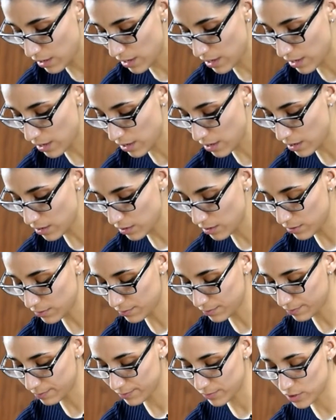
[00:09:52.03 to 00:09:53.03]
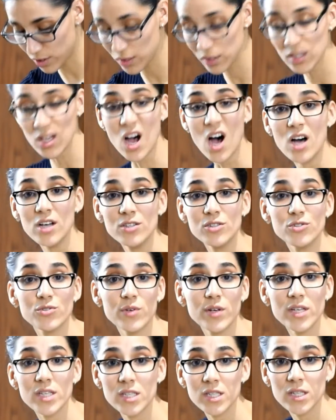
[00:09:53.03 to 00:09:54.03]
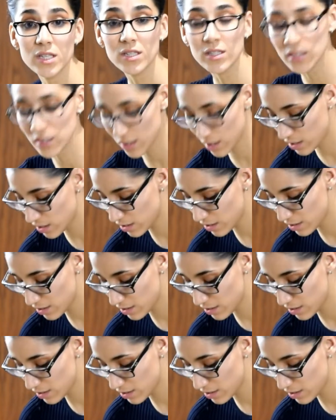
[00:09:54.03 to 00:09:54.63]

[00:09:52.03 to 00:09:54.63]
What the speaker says: And just undress it